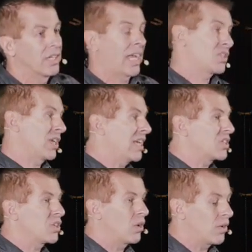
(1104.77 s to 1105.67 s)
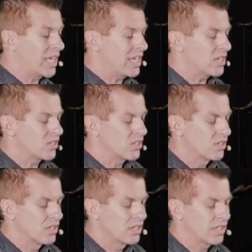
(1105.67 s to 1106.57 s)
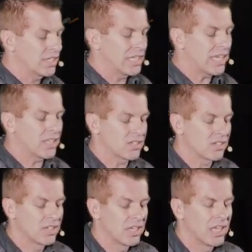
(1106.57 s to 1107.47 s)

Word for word: Actually, I guess it already is. It does